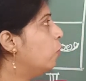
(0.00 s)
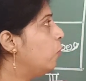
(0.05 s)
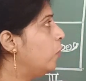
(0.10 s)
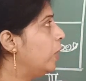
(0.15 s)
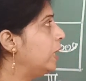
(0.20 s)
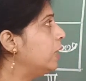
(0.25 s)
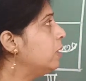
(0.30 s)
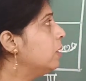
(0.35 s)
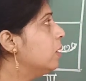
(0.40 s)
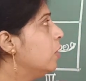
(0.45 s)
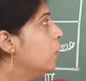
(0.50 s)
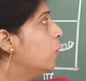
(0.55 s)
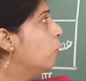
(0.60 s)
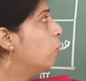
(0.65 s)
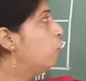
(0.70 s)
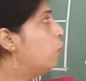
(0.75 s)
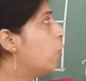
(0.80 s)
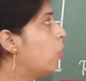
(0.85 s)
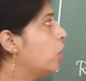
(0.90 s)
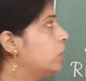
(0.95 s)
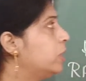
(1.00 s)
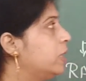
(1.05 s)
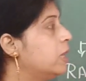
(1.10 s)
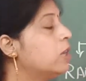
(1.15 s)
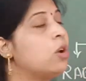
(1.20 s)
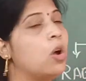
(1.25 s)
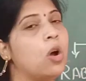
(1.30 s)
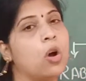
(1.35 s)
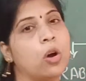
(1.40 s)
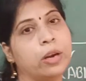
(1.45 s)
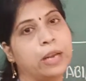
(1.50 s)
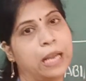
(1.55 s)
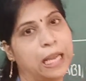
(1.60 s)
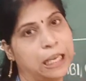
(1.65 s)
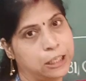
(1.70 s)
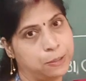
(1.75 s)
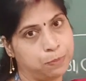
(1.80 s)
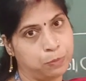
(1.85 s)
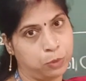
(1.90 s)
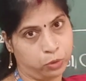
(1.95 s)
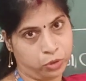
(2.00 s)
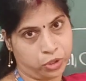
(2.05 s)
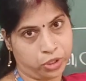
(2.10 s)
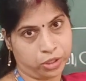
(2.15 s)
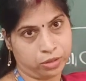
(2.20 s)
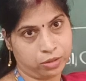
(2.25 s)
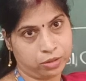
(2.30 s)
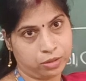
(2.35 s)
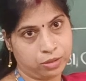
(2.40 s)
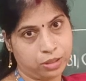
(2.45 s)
wind, water or explosion.